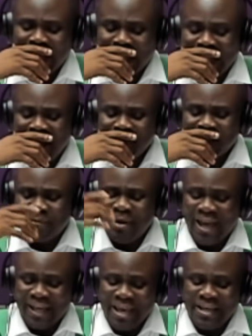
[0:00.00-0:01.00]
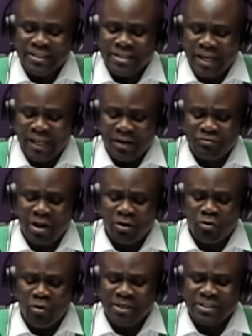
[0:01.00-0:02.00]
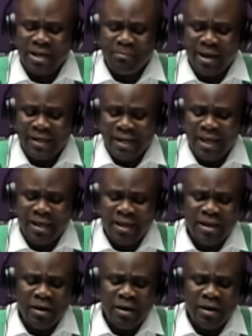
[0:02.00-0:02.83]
claims be against the Electoral Commission and